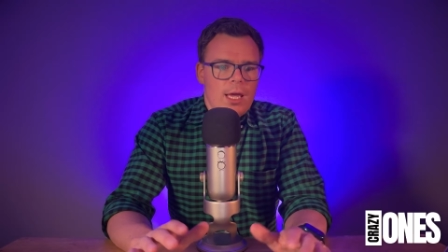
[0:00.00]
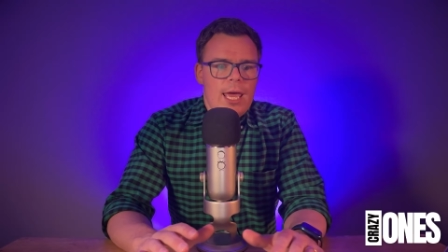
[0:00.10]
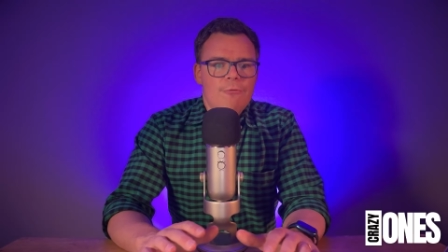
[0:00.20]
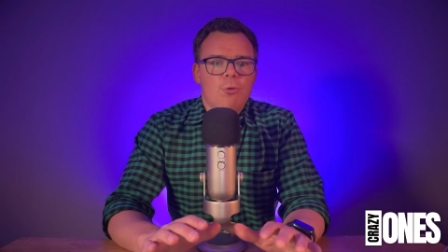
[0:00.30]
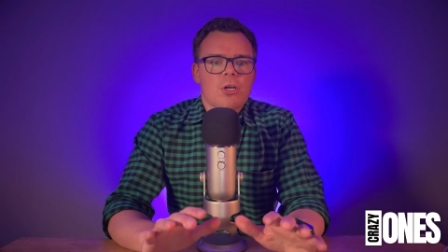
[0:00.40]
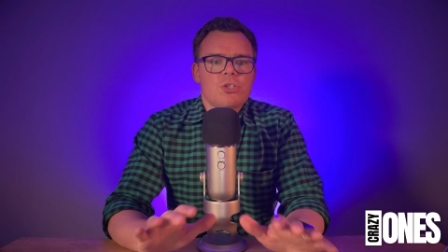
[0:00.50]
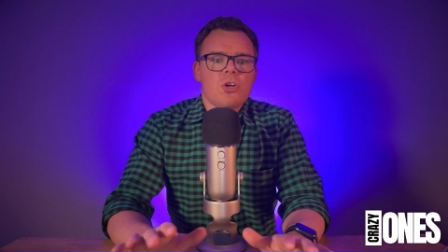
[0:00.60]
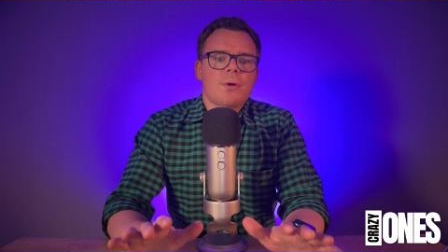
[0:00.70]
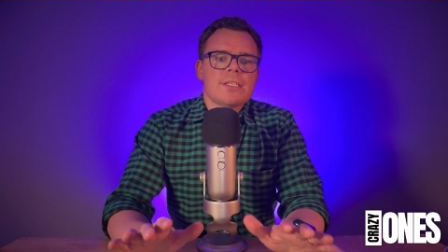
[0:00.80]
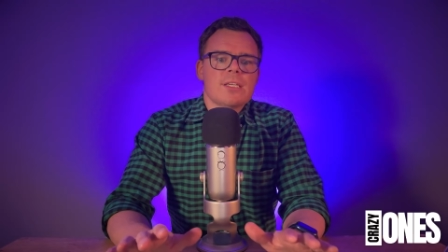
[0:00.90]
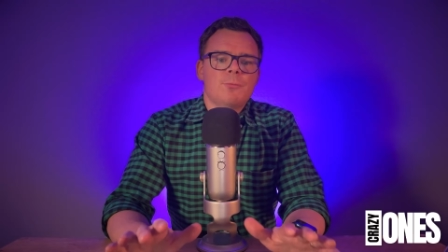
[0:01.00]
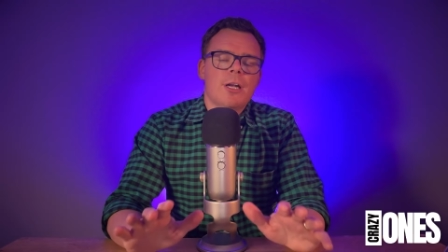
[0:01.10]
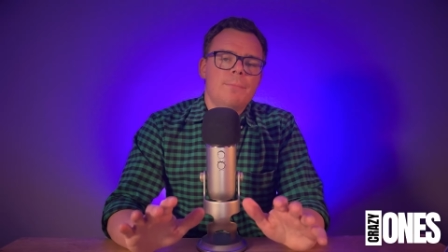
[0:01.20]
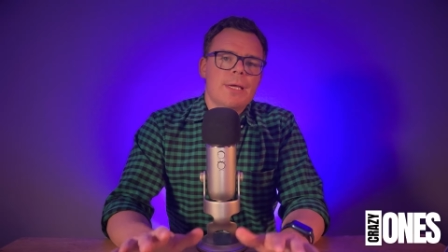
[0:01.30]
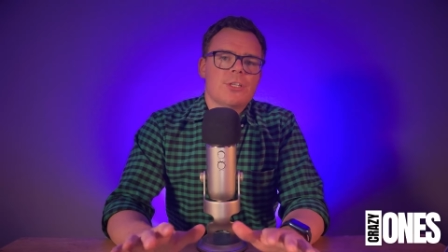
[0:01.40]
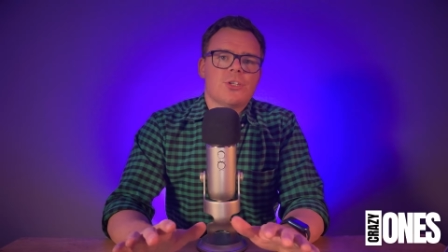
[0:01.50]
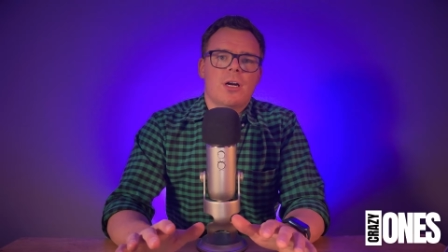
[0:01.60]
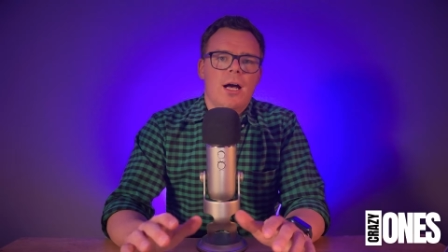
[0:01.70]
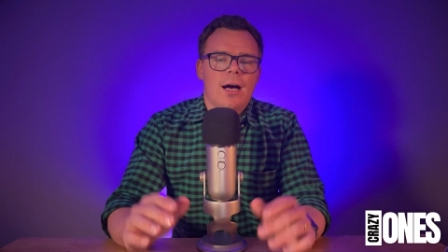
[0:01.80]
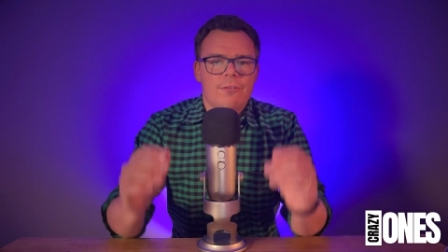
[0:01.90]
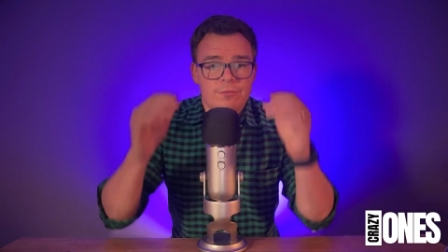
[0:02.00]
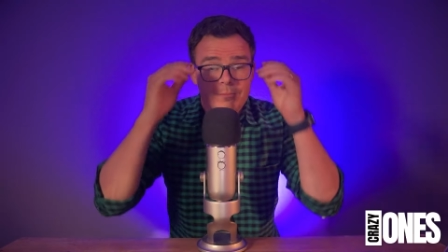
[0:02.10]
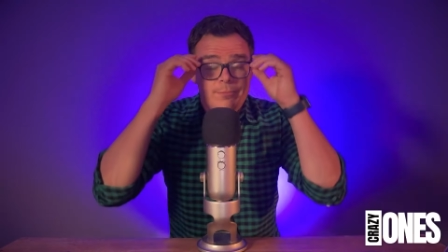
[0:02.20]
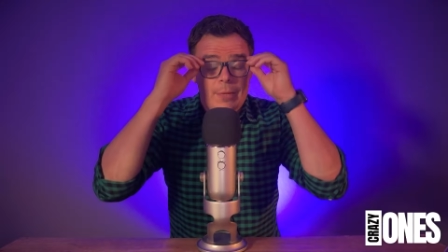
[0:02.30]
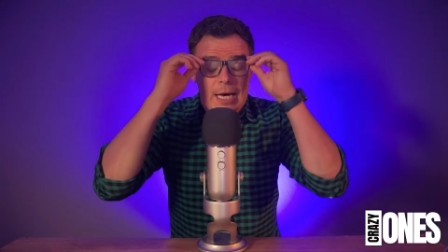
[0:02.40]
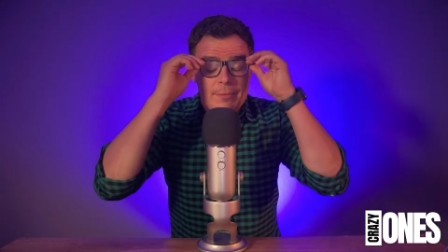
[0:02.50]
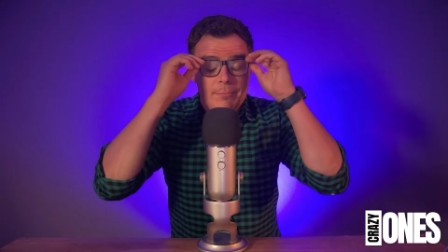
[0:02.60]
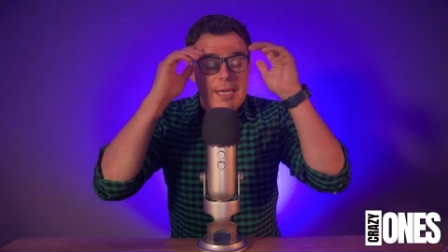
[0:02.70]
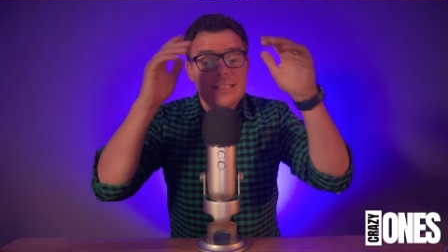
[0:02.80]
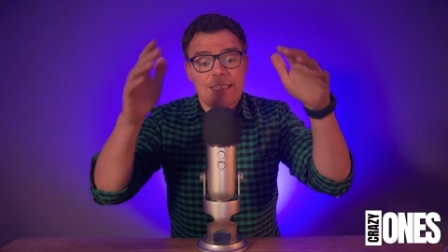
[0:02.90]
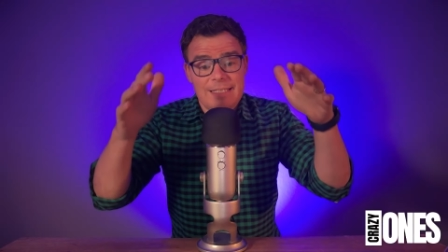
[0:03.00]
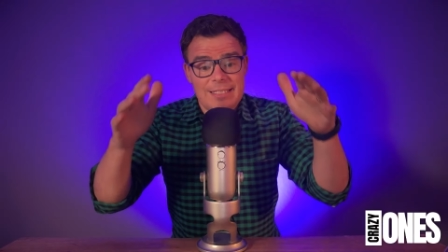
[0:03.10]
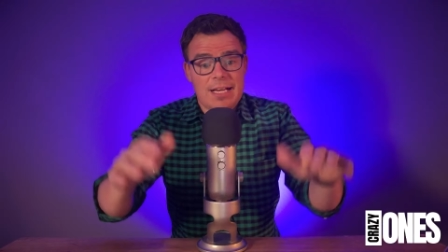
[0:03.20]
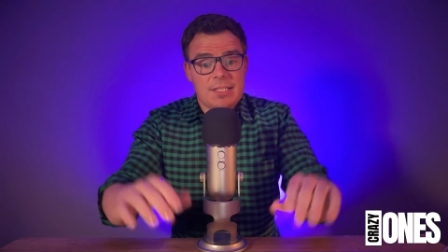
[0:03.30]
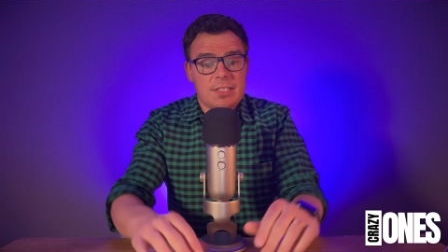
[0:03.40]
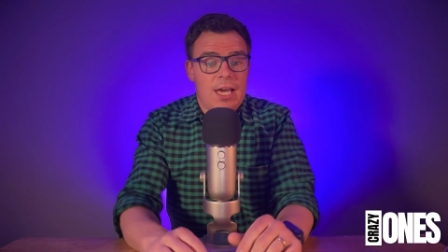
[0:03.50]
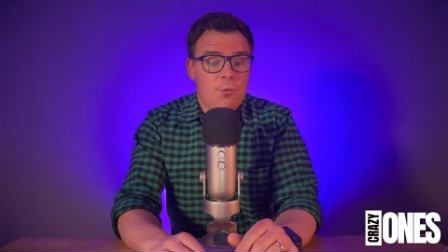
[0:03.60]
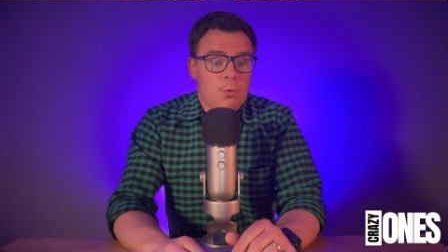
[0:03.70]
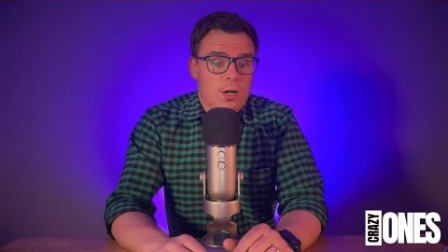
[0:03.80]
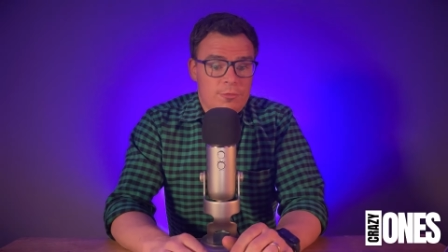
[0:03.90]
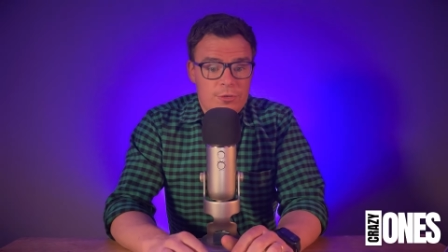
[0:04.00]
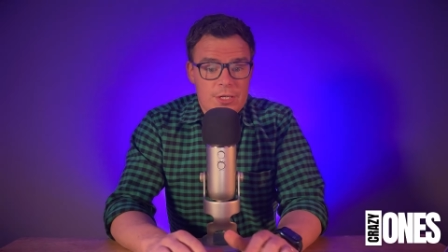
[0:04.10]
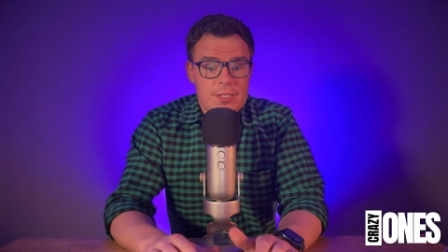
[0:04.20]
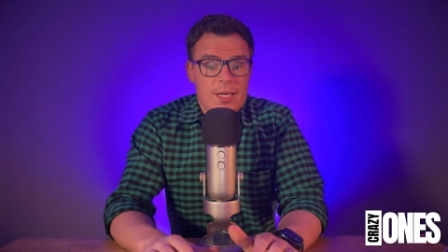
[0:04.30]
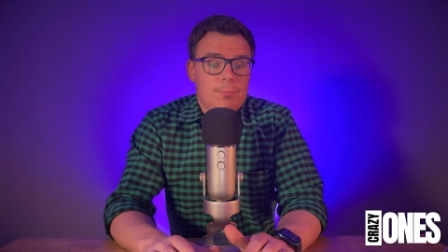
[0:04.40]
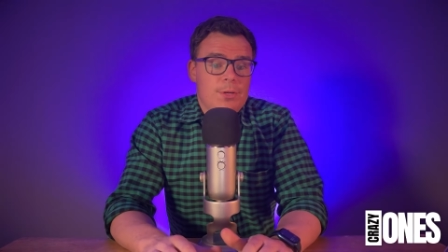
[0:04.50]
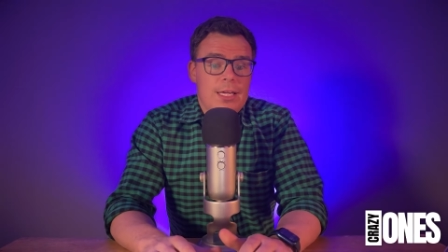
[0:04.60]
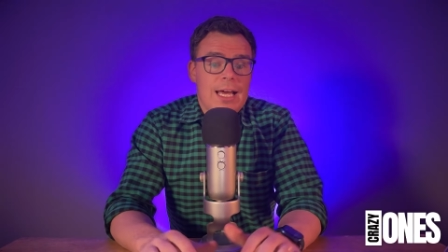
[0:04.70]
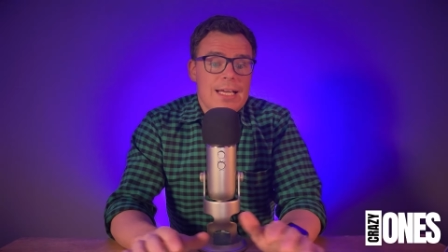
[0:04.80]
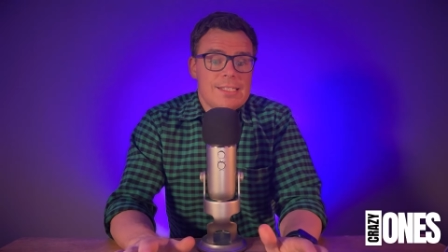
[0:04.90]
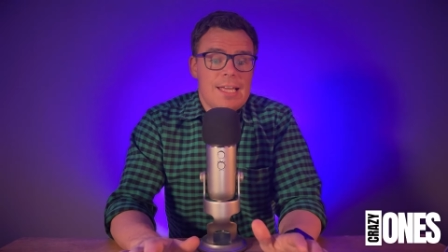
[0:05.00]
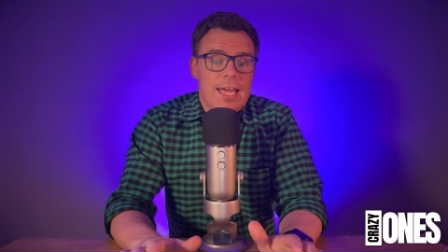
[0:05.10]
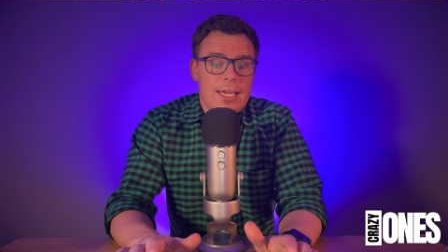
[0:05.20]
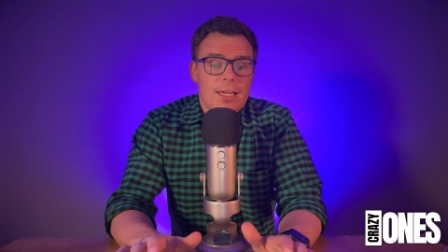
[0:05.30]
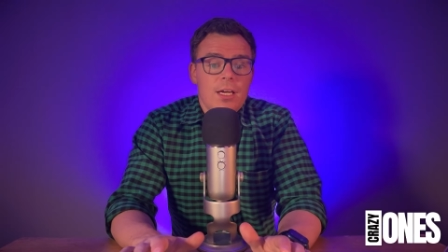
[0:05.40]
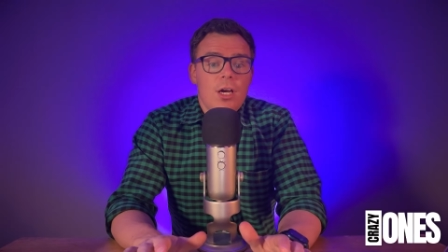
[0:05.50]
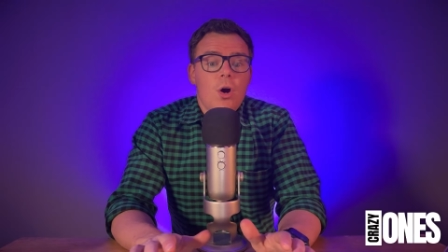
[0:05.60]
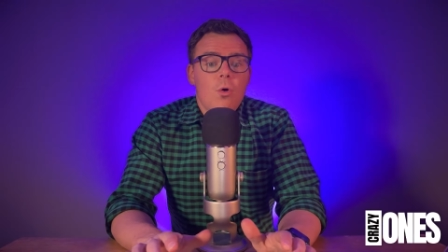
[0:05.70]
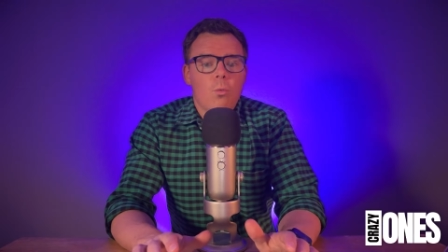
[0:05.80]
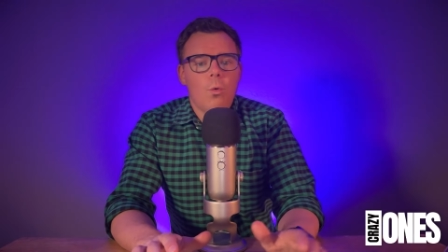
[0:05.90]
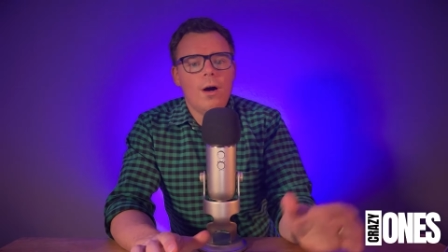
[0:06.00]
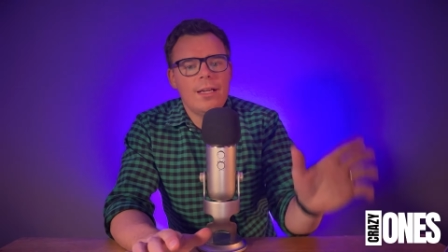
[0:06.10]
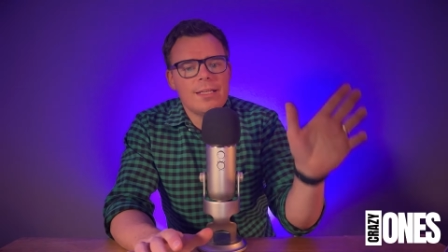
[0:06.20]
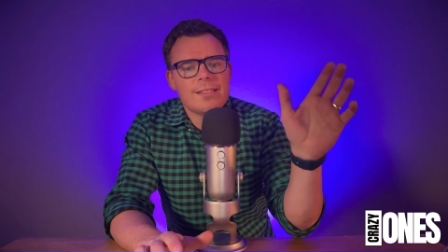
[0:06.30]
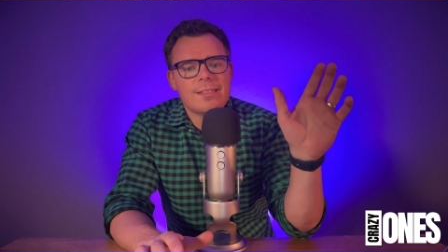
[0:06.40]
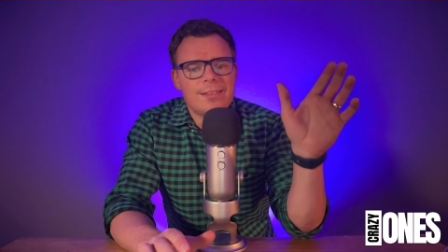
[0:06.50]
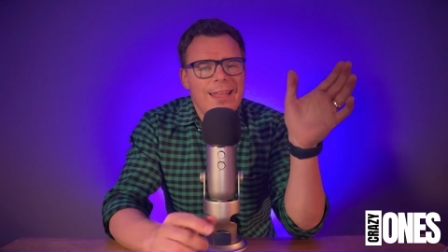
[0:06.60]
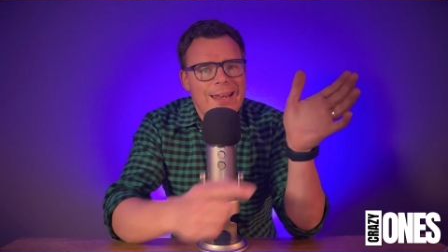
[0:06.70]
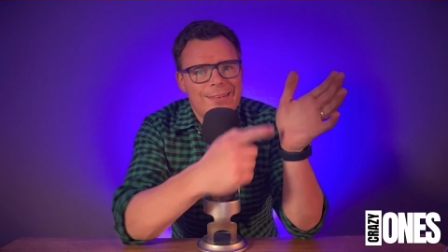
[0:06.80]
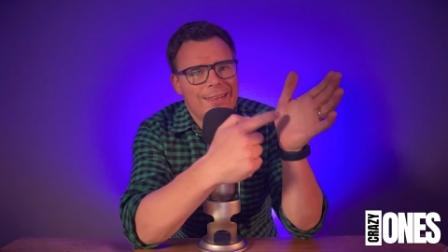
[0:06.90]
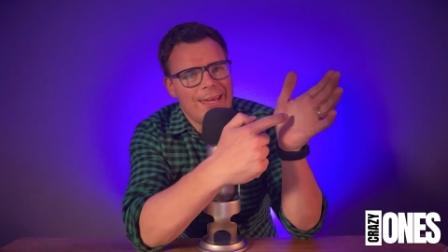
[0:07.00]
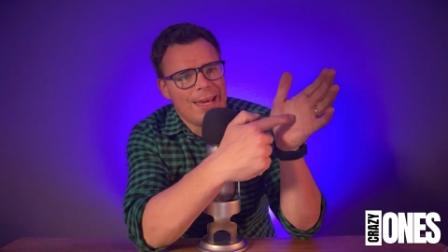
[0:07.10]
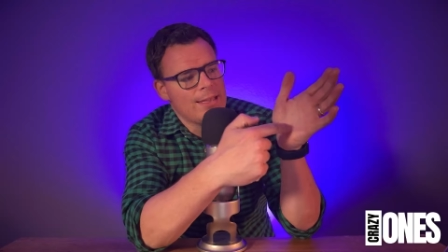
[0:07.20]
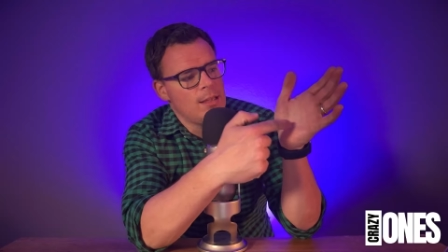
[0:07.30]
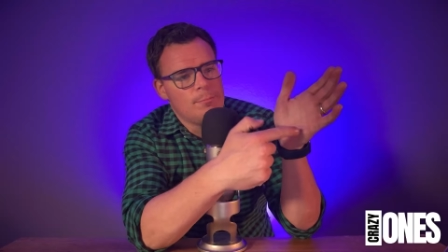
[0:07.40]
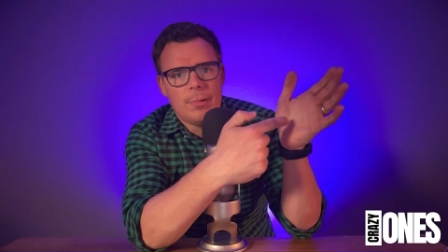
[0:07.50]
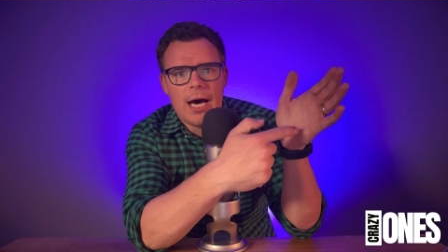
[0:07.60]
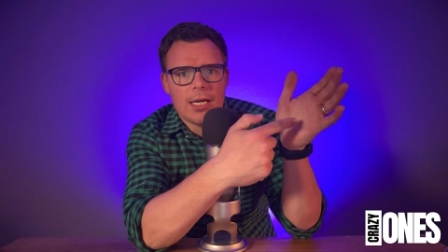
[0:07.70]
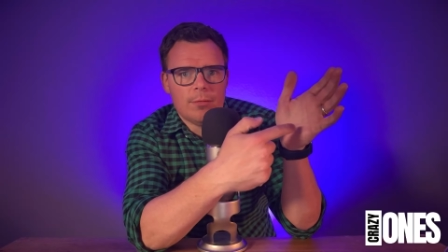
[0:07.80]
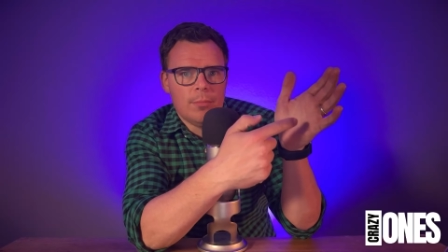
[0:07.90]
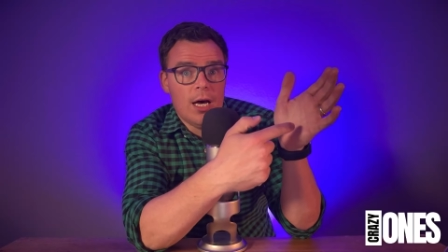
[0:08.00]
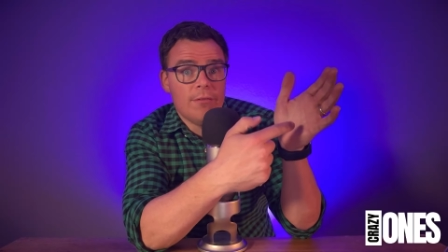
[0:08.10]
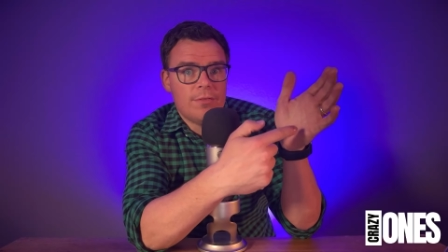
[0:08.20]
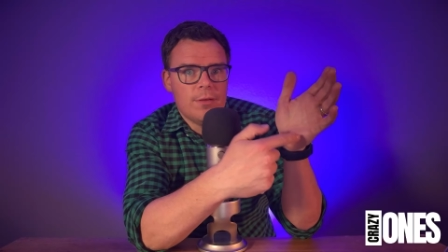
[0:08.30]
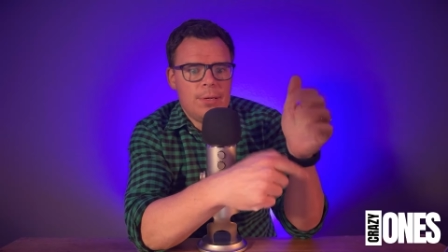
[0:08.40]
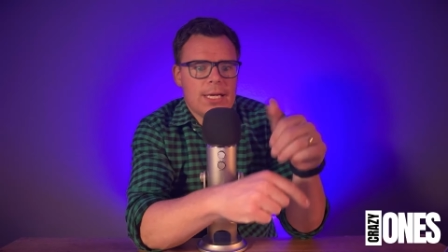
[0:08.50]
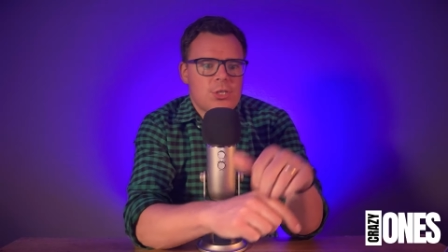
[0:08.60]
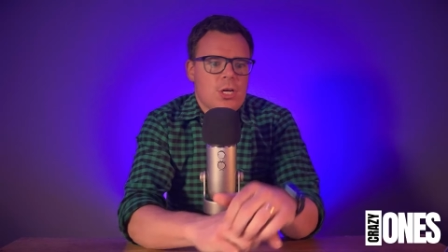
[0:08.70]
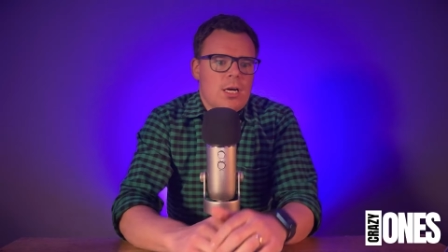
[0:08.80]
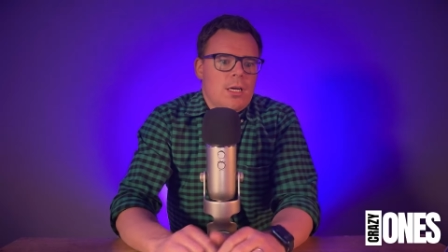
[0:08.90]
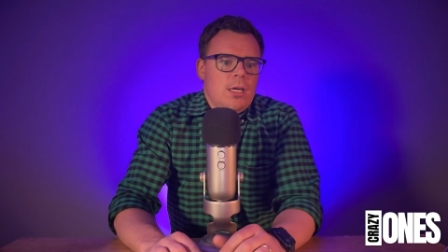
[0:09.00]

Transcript: if while showing someone a picture of my messy desk at work, for example, and I say, What is that thing at the bottom of the picture?